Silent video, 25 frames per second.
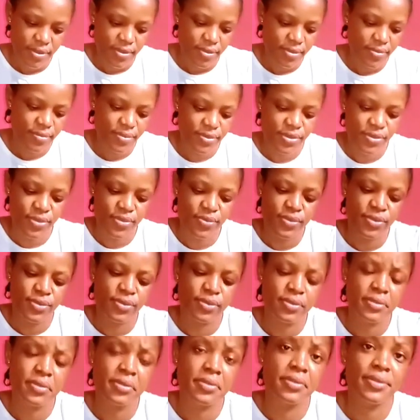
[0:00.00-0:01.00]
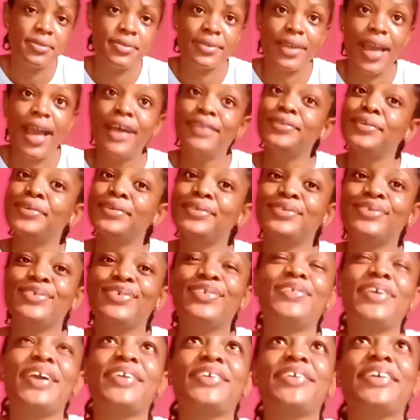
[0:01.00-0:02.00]
Maybe it's to be turning it. I don't
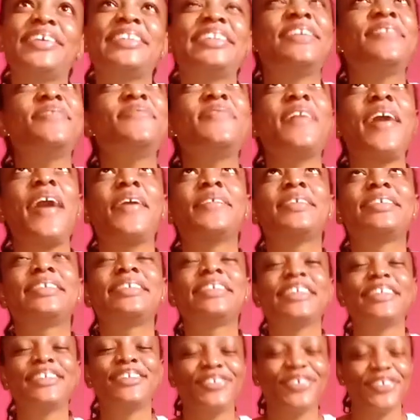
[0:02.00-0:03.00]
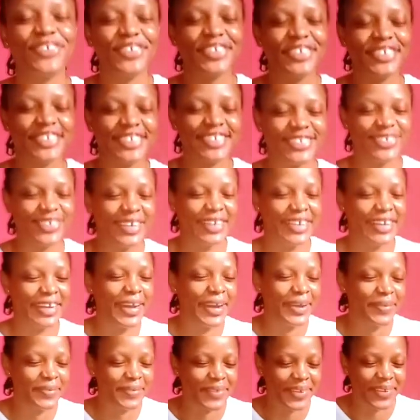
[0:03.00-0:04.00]
know. My god, if I'm saying the wrong thing on
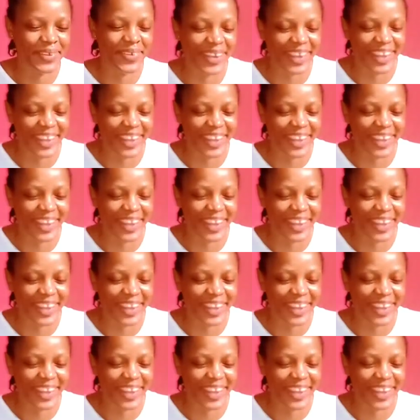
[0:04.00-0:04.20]
camera,